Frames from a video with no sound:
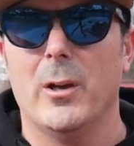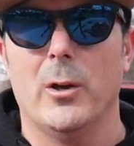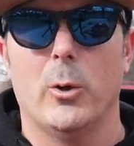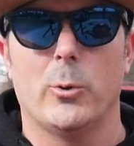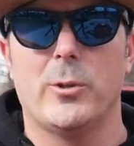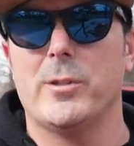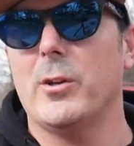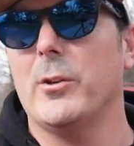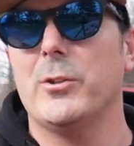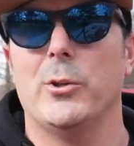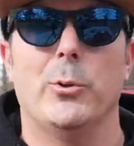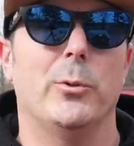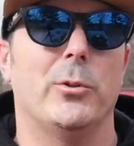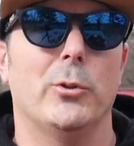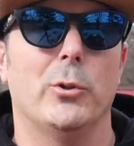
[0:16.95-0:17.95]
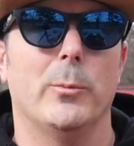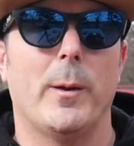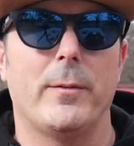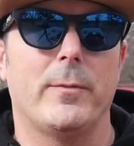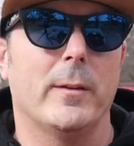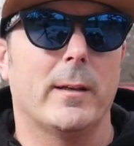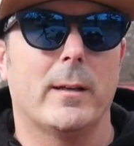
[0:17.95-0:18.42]
or just on YouTube. I
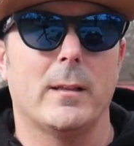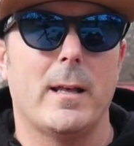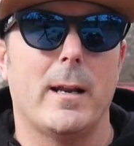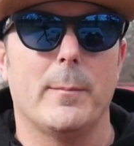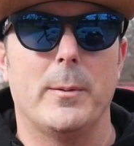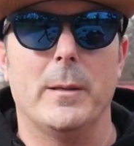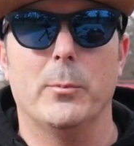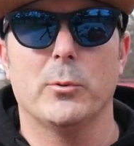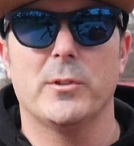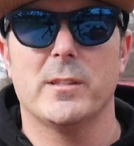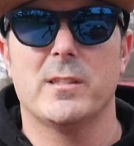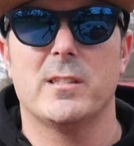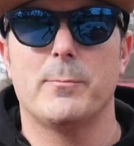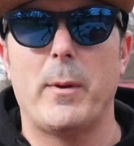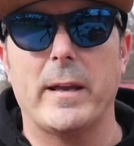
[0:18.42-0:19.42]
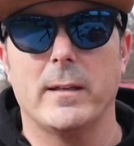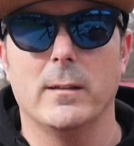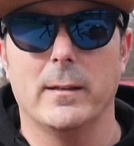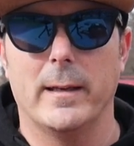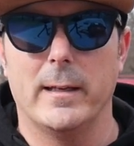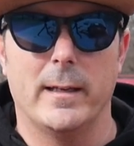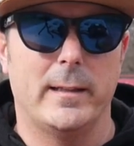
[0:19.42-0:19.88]
feel like a lot of people just
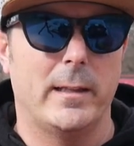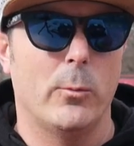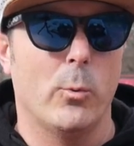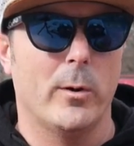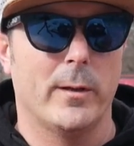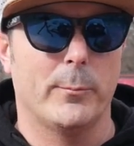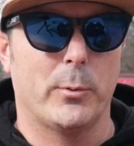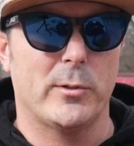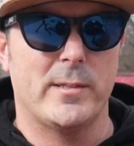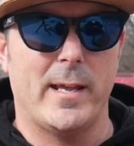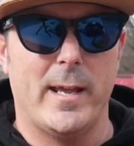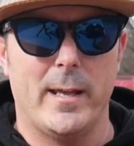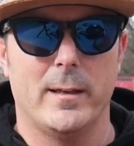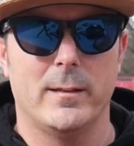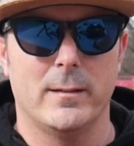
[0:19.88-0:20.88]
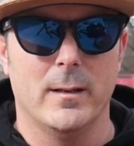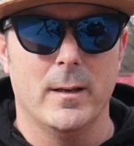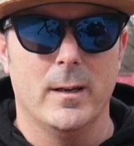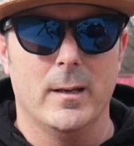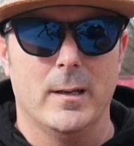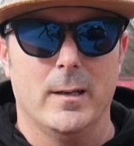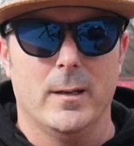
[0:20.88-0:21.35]
speculate and they want to pretend
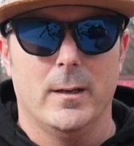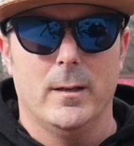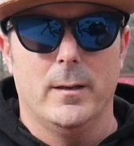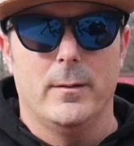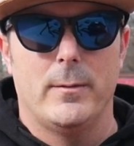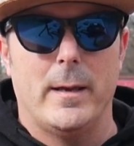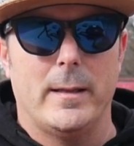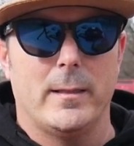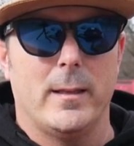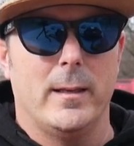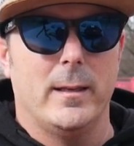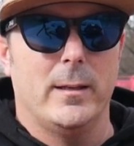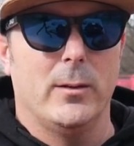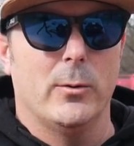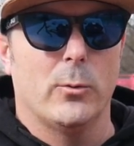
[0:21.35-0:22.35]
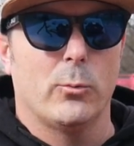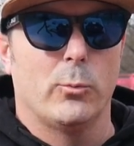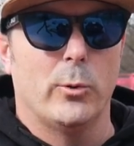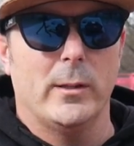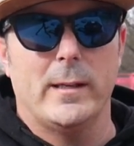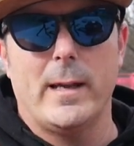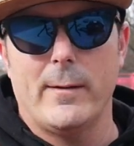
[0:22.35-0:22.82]
that they
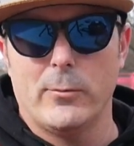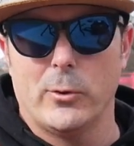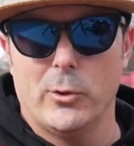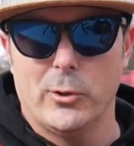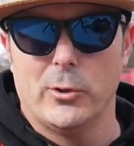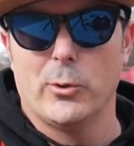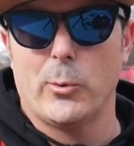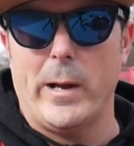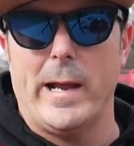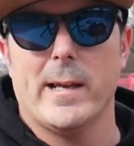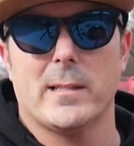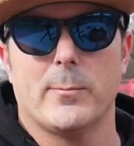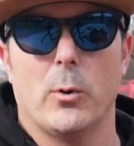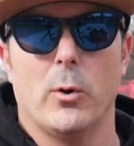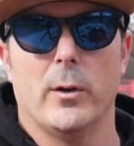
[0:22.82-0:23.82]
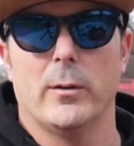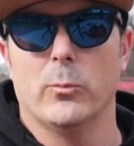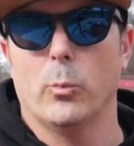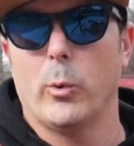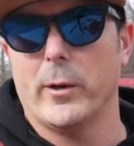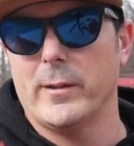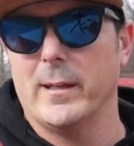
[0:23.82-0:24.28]
really have a good grasp
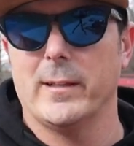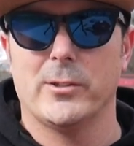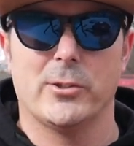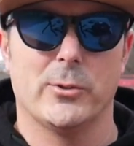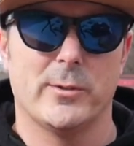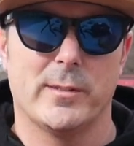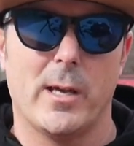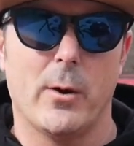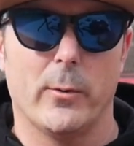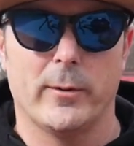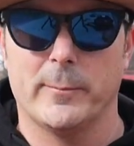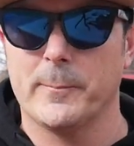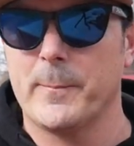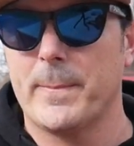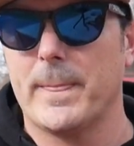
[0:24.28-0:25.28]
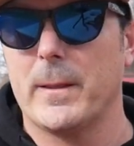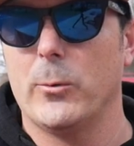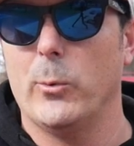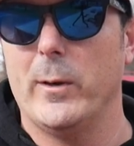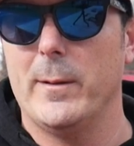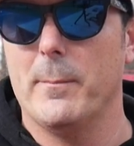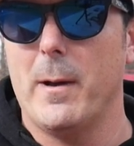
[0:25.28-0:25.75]
on where the industry is going.
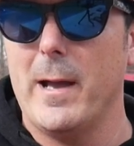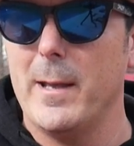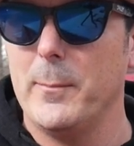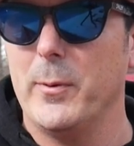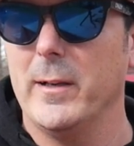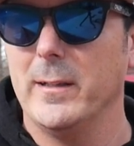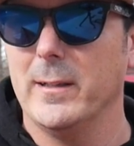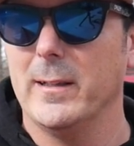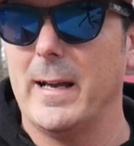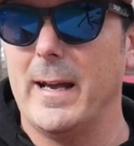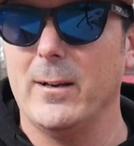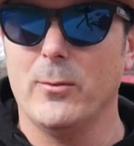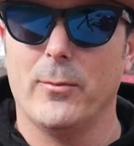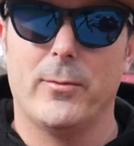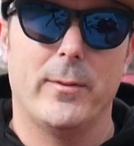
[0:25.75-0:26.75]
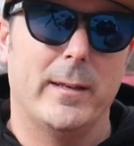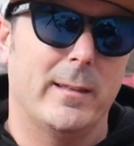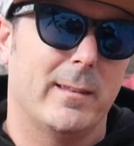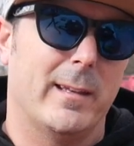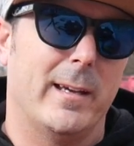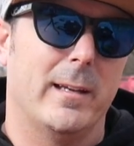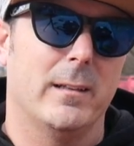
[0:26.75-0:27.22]
When in my opinion, I don't think
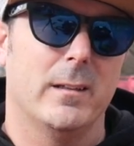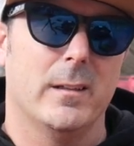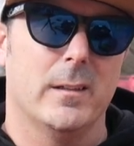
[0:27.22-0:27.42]
that